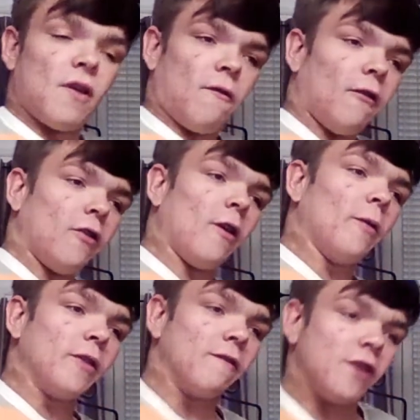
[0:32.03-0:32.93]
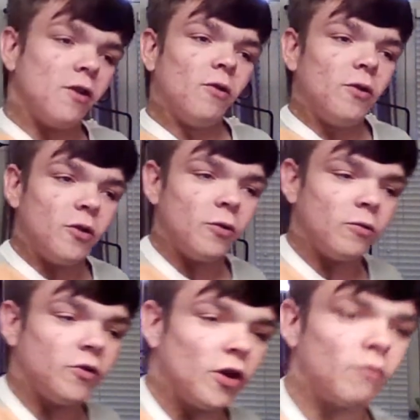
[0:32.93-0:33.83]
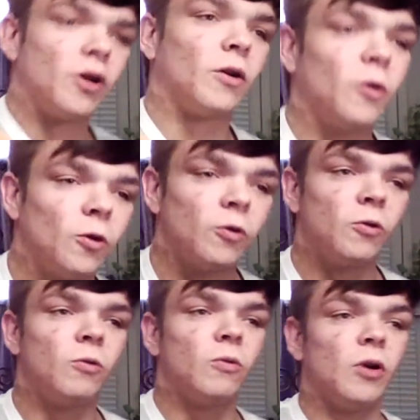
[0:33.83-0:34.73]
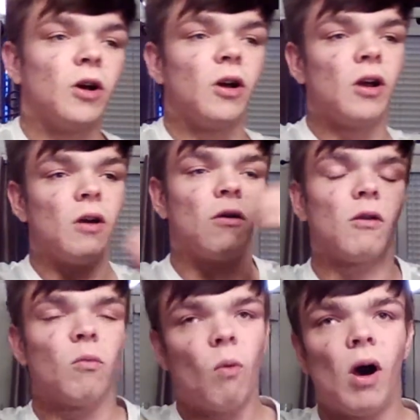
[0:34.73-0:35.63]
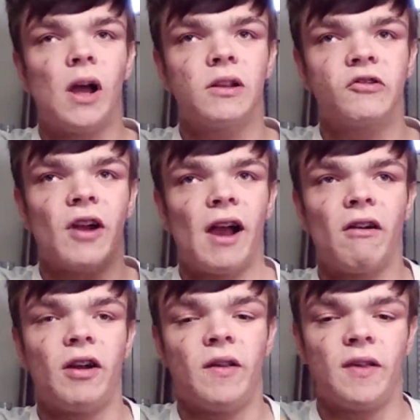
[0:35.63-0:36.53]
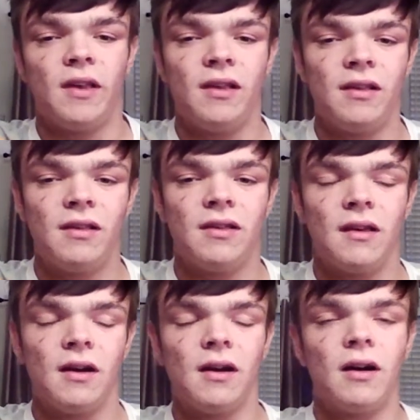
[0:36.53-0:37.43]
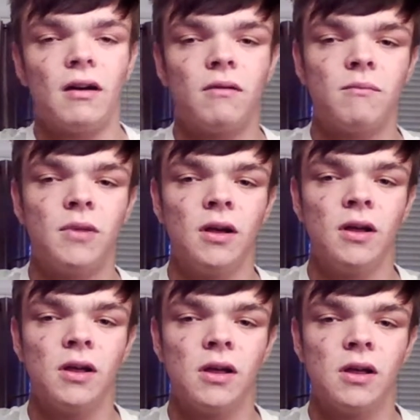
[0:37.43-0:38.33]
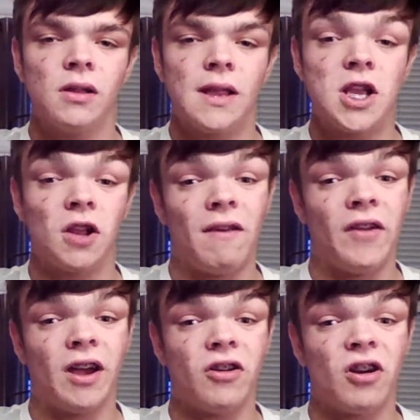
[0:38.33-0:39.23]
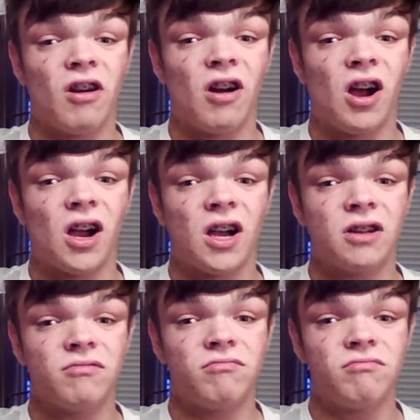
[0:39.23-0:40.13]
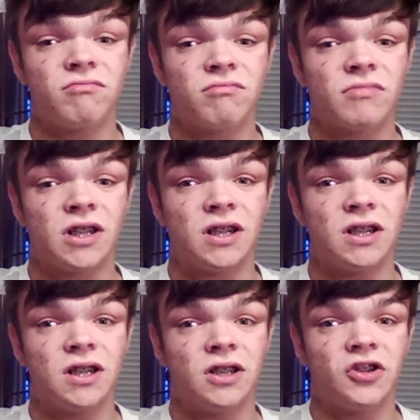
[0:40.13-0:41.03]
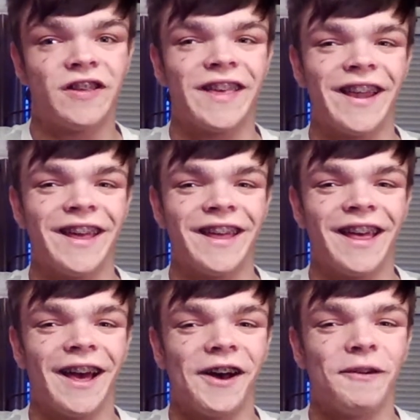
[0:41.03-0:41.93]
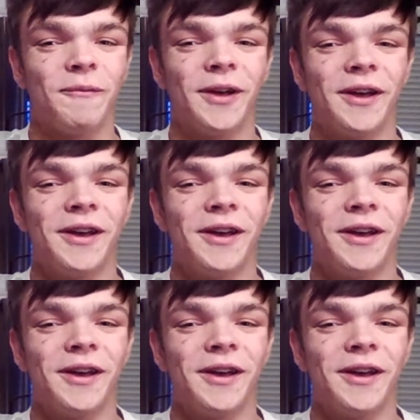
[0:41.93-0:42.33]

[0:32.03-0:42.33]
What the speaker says: For those of you who don't know who or what Drag Race is, you're living under a rock. Just kidding. But